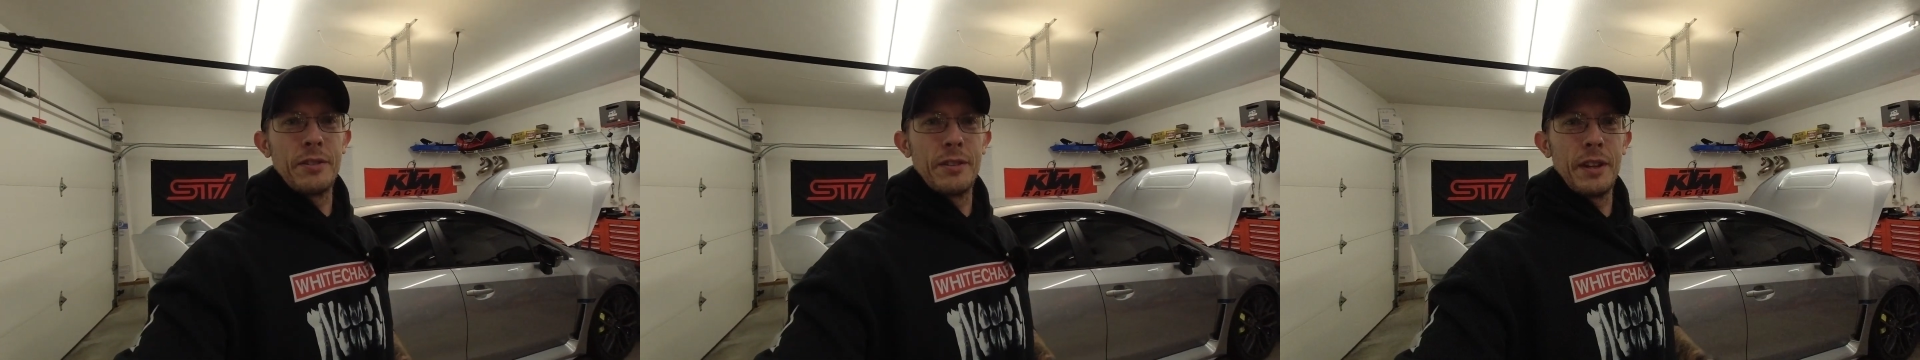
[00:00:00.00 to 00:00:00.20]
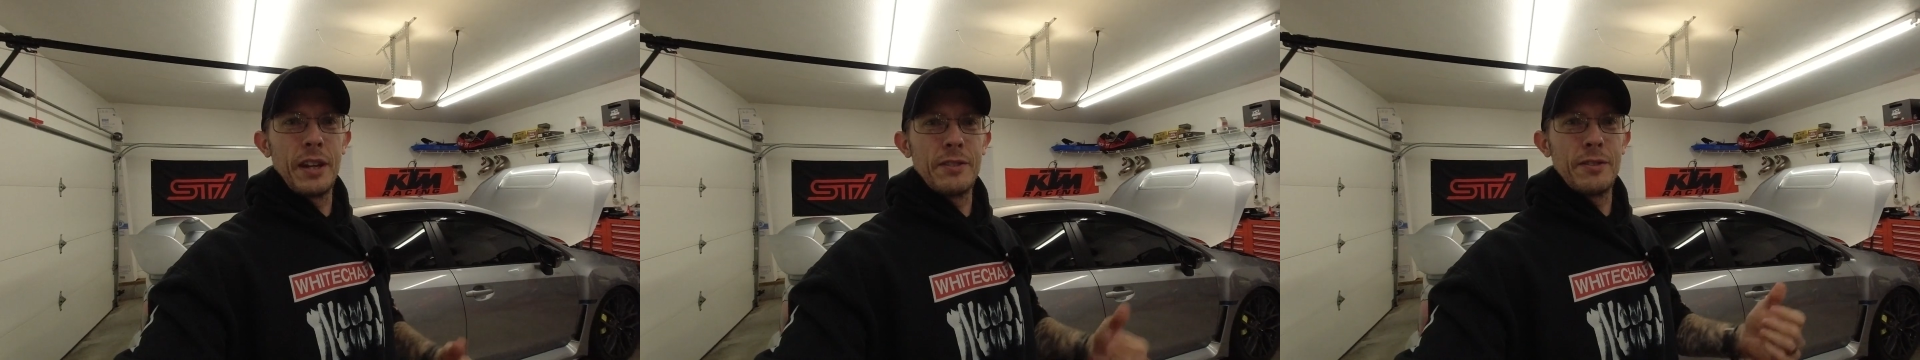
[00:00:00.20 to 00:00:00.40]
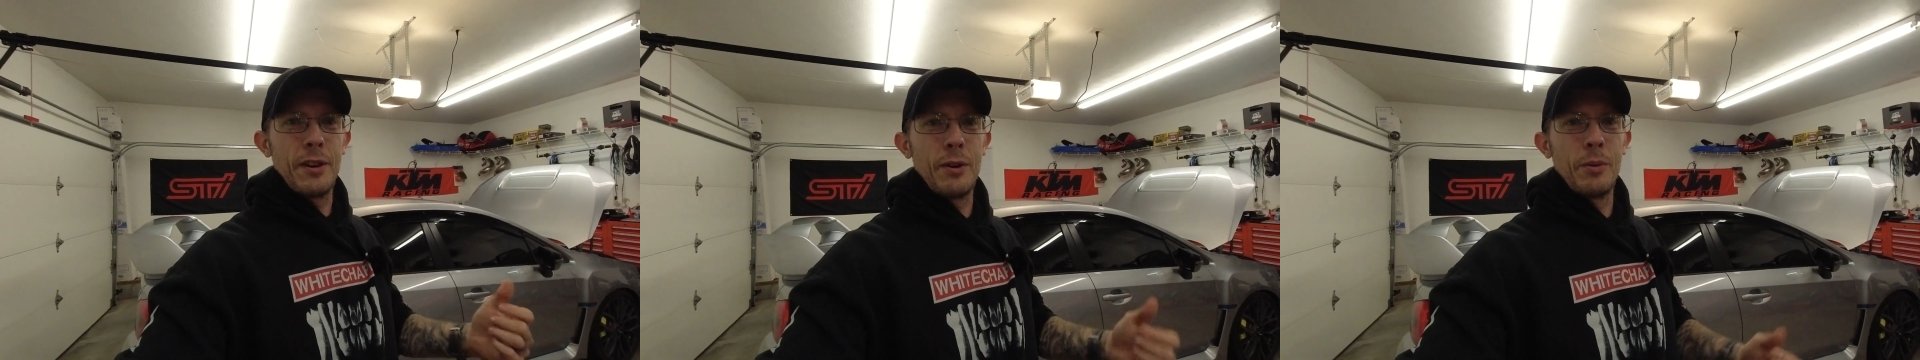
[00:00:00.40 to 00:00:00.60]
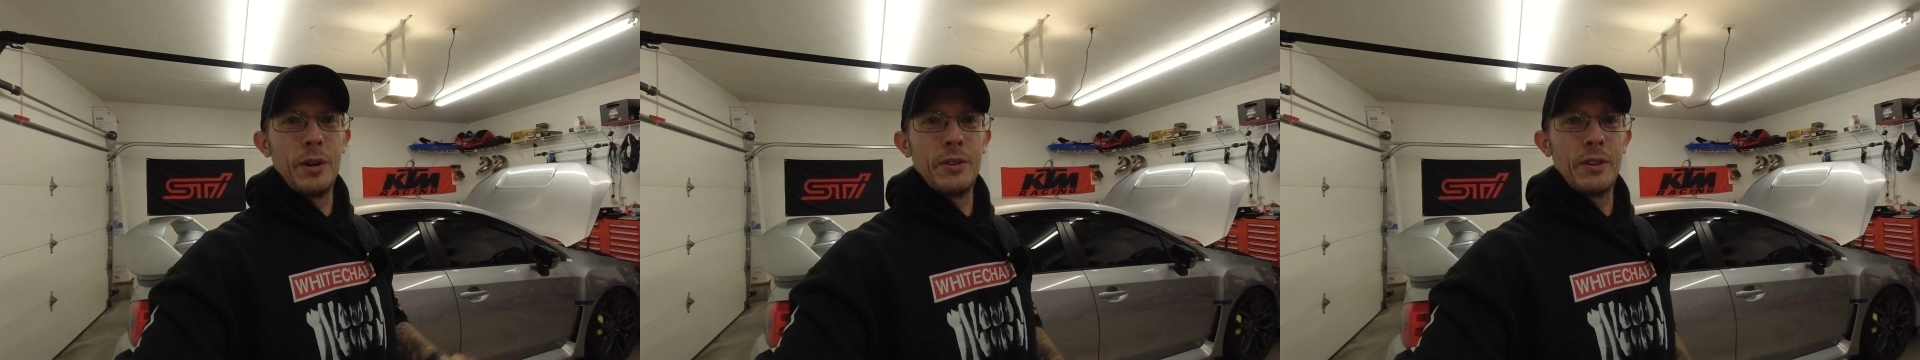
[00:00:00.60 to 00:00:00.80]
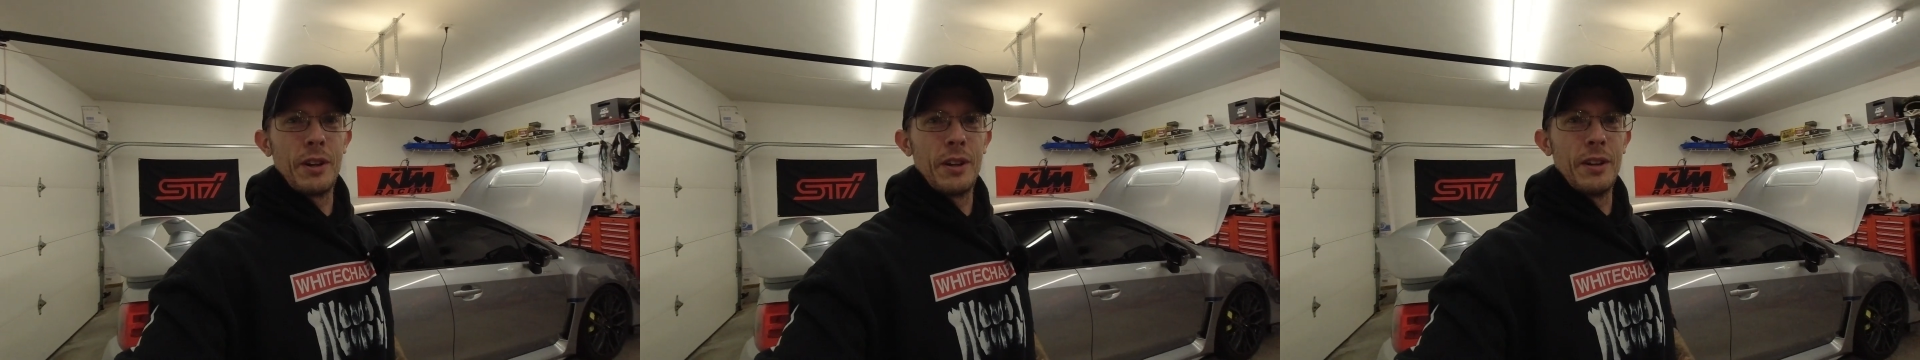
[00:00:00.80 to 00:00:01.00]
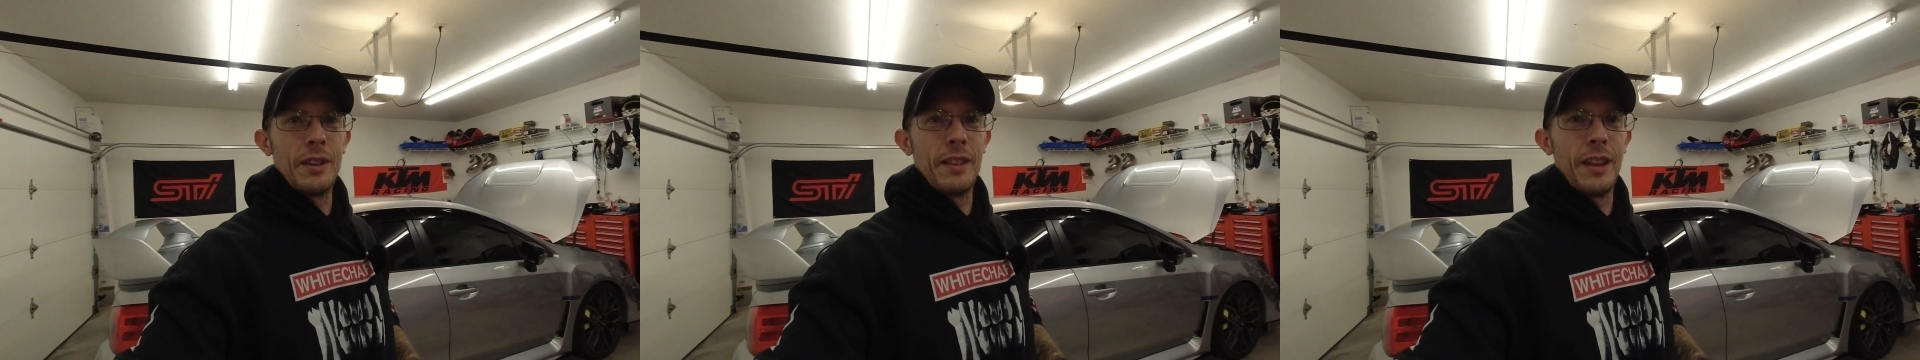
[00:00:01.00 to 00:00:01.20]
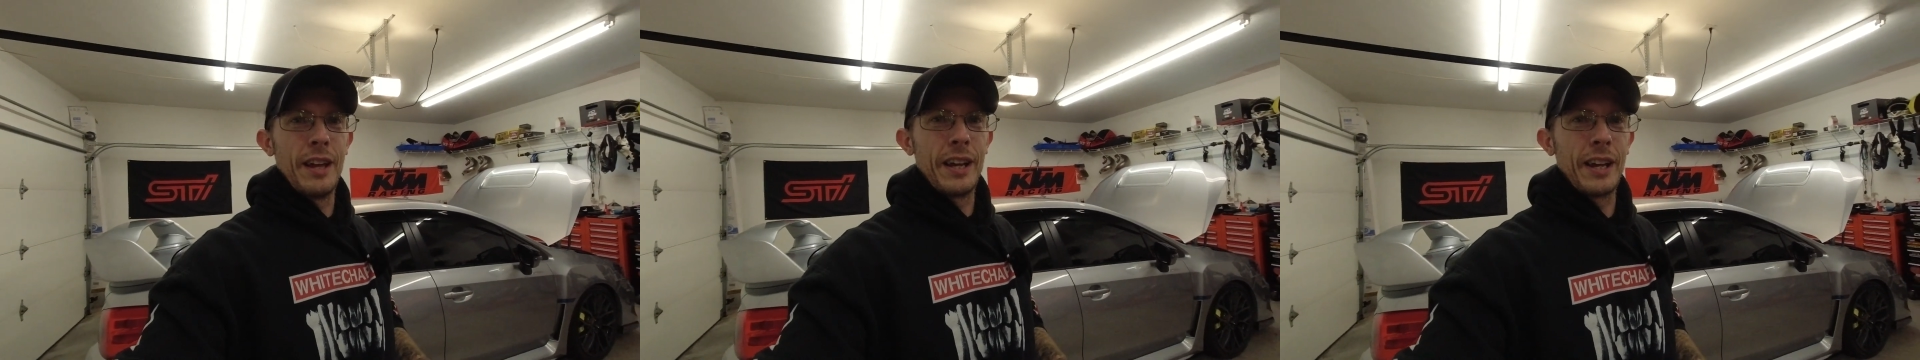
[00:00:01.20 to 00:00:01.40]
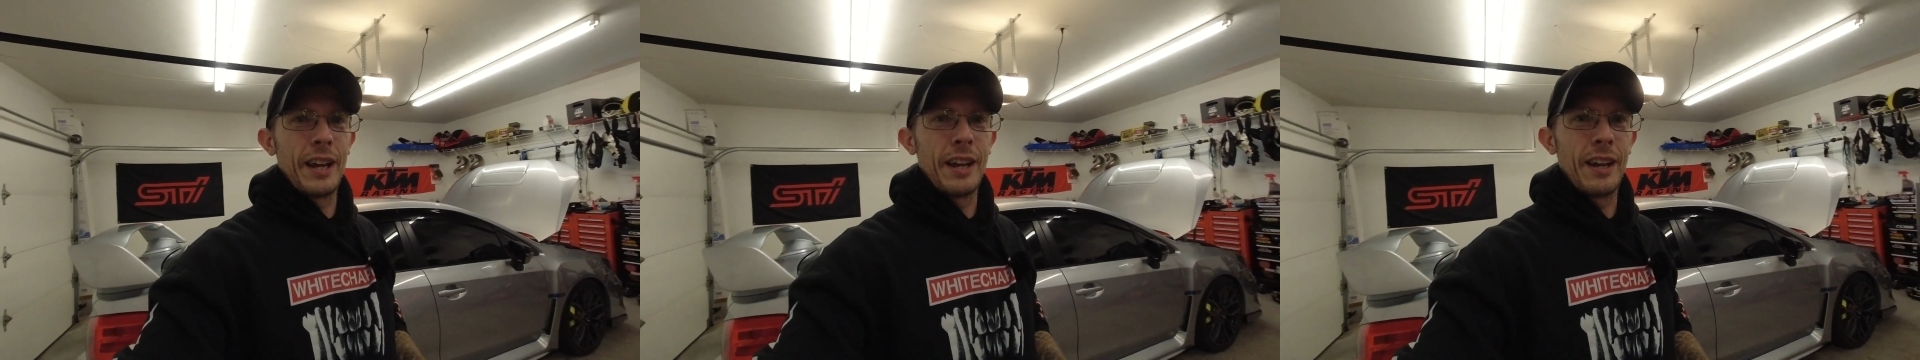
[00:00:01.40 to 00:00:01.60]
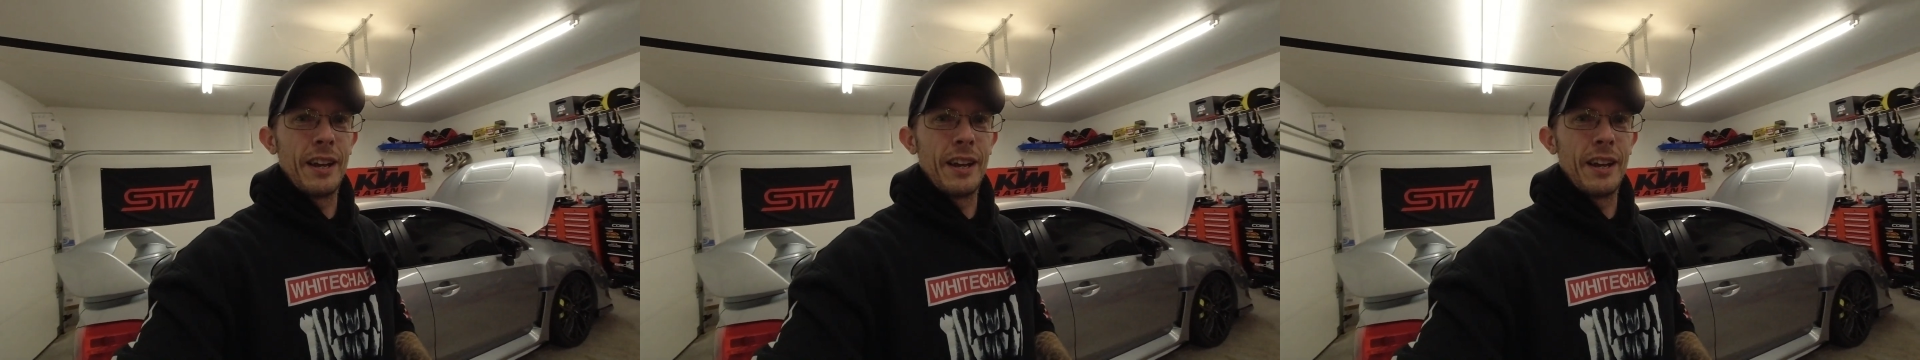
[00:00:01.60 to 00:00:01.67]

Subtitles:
so that's always a good thing, I